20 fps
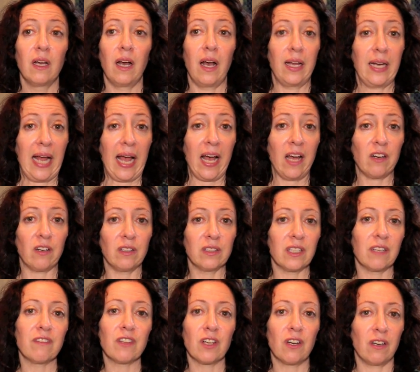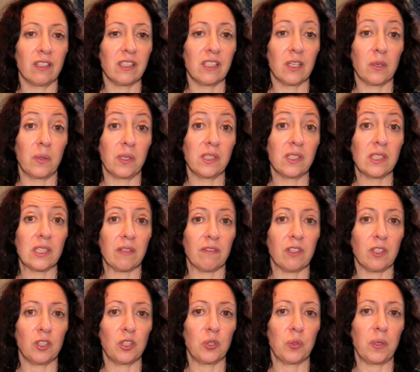an adult of the consequences of
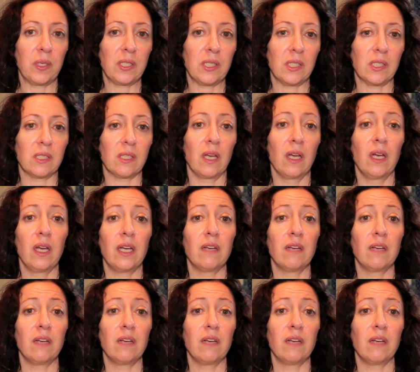their choices.